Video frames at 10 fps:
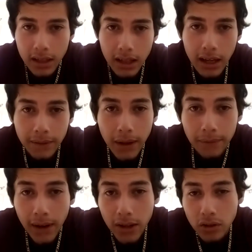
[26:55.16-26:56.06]
if they
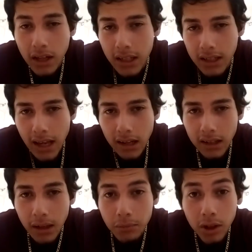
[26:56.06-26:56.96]
find you getting
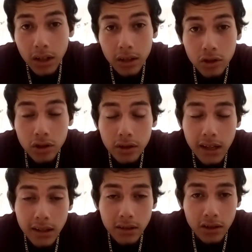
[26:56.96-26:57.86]
tatted up, they're gonna
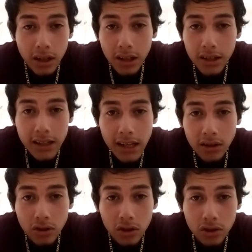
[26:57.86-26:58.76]
take
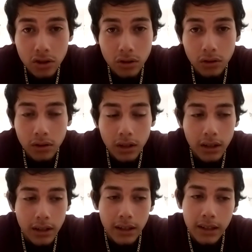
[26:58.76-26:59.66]
you to the SHU,
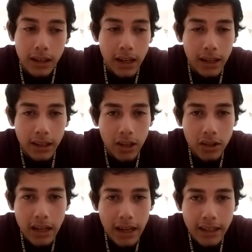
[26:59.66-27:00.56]
and you
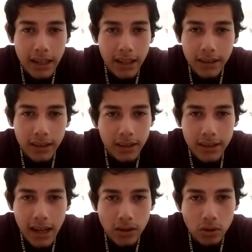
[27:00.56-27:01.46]
can't get
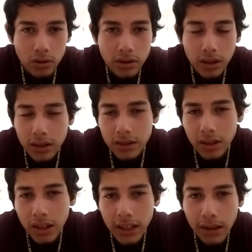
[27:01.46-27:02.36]
tattoos because they're
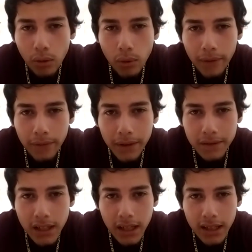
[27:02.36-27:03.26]
gonna give you
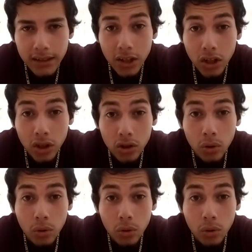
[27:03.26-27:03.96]
115s, and you're gonna do